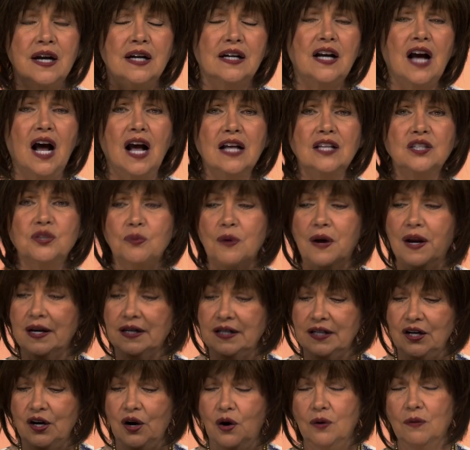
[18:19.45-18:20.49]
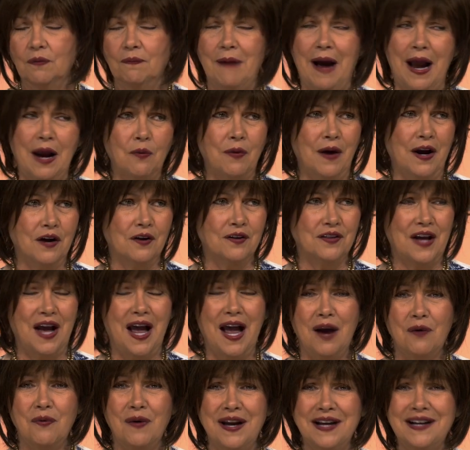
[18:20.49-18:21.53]
God's way, you know, my way or the
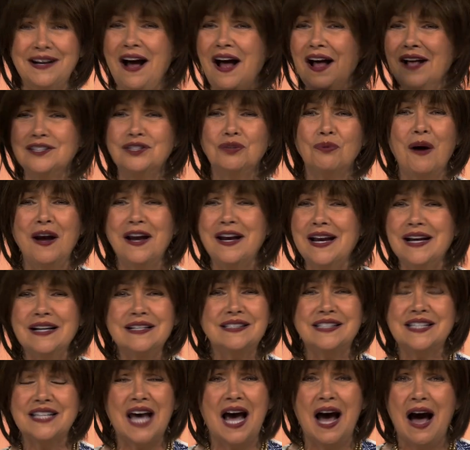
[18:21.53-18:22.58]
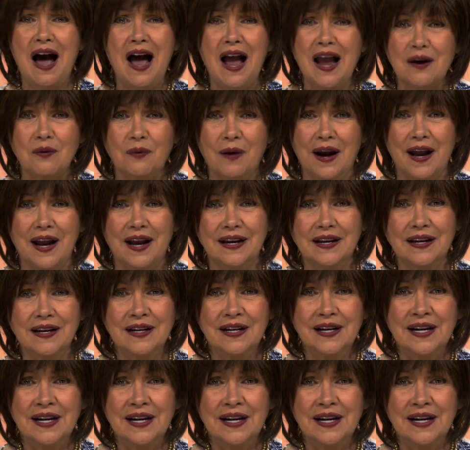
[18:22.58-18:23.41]
highway, God's way is the highway.